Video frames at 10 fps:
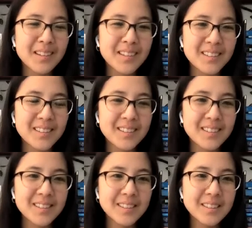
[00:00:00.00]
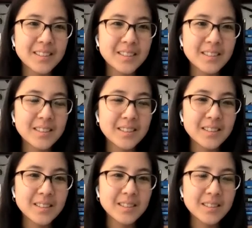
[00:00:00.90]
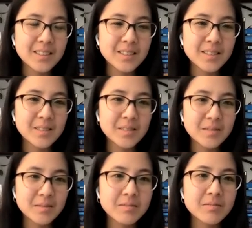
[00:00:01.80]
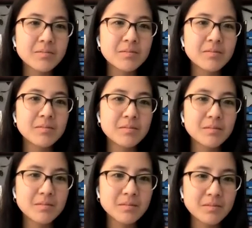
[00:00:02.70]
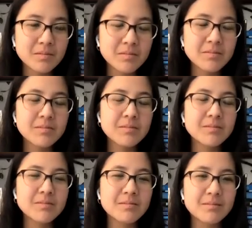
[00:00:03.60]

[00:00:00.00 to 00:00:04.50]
[no speech]